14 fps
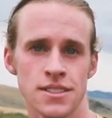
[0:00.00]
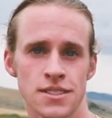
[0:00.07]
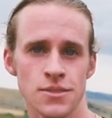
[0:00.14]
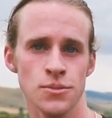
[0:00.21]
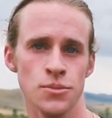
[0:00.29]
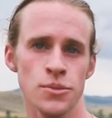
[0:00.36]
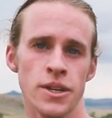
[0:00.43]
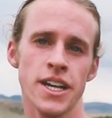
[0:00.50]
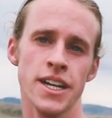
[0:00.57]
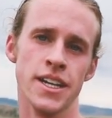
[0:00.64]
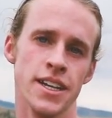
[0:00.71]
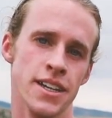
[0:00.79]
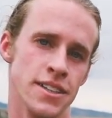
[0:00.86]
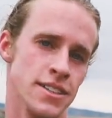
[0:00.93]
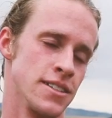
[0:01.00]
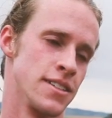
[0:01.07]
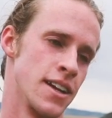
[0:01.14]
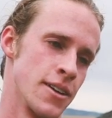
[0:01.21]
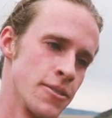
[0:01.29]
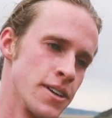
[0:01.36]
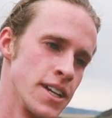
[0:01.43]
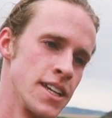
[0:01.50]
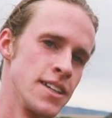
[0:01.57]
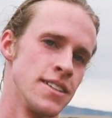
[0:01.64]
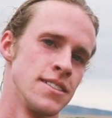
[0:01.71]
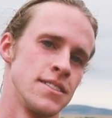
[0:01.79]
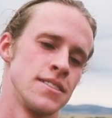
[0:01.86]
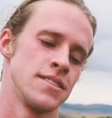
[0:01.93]
That was way hillier than I wanted.
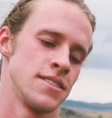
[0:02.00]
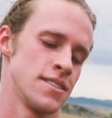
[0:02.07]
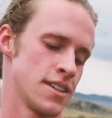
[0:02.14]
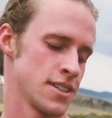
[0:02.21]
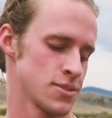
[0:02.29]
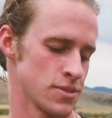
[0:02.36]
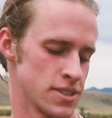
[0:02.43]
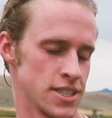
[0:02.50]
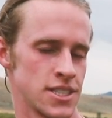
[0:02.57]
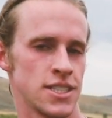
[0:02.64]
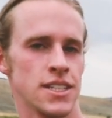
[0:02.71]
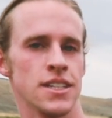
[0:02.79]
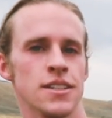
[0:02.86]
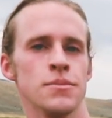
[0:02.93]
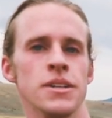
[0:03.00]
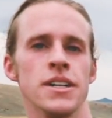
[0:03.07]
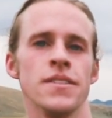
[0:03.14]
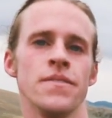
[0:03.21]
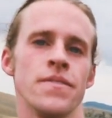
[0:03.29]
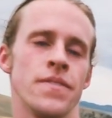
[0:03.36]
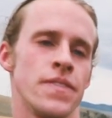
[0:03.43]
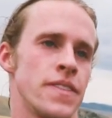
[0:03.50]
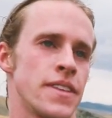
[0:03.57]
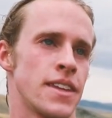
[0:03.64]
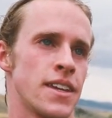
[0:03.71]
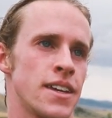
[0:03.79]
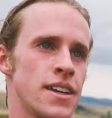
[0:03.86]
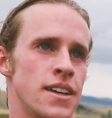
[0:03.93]
I just wanted to chill, but
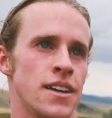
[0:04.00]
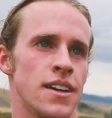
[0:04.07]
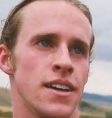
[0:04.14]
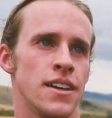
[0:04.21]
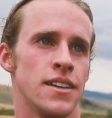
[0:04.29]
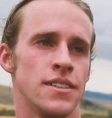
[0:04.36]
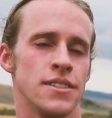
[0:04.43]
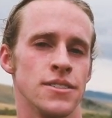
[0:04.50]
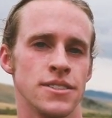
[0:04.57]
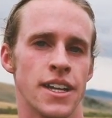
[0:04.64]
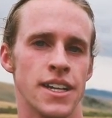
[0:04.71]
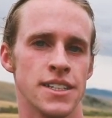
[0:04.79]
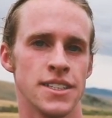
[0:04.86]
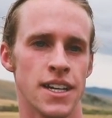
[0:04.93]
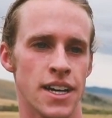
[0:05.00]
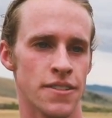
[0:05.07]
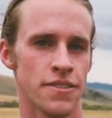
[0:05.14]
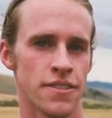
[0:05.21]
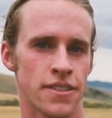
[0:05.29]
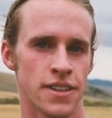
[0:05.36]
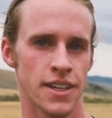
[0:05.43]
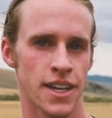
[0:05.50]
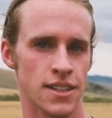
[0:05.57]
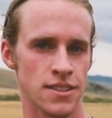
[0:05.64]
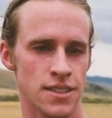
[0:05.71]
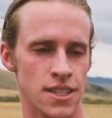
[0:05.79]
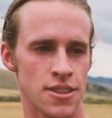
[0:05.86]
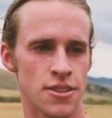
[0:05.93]
it was kind of tough. I got a
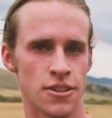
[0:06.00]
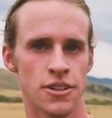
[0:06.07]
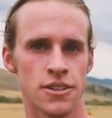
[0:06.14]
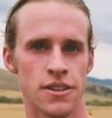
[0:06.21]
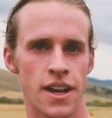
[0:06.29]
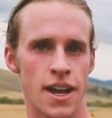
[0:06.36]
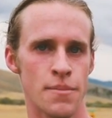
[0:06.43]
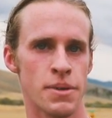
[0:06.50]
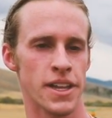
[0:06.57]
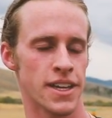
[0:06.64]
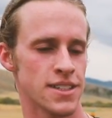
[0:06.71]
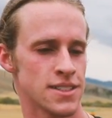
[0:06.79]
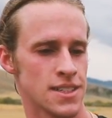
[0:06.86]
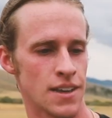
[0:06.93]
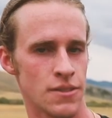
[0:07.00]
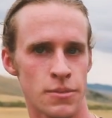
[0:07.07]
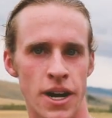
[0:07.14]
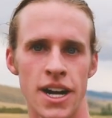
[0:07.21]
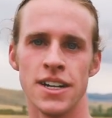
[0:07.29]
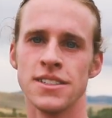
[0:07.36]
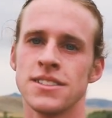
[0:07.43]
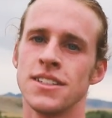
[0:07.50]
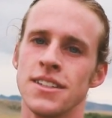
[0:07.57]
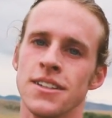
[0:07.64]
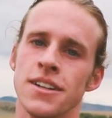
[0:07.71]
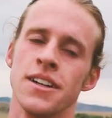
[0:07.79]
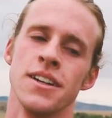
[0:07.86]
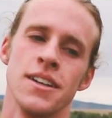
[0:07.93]
lethal cramp at like seven miles
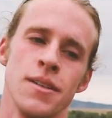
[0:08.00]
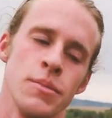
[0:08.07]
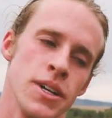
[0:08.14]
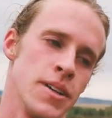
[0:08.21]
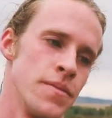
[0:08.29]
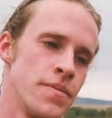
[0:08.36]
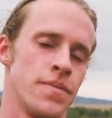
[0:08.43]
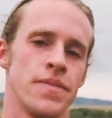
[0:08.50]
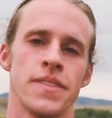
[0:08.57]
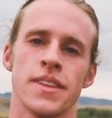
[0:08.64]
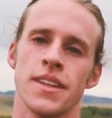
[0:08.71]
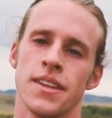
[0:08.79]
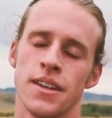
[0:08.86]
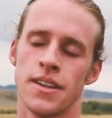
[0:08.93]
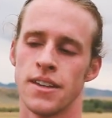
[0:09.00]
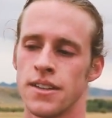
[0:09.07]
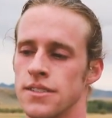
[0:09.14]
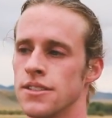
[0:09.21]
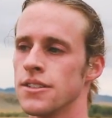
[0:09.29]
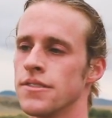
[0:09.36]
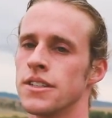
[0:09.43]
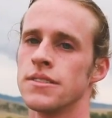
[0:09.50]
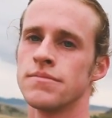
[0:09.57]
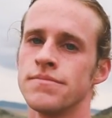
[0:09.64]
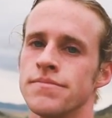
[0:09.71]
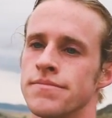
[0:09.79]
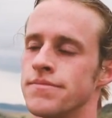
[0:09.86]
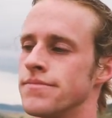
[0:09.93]
too, but it's over.
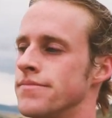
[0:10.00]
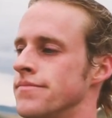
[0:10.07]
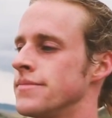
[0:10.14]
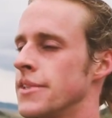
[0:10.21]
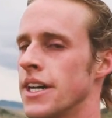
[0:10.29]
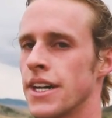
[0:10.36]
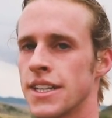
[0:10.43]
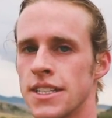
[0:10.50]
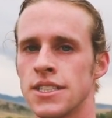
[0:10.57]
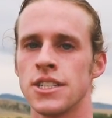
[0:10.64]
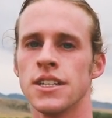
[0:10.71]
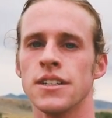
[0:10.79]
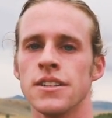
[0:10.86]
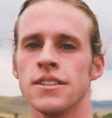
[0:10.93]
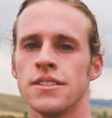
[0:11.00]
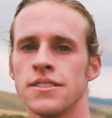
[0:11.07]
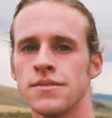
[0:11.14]
Now I get to chill.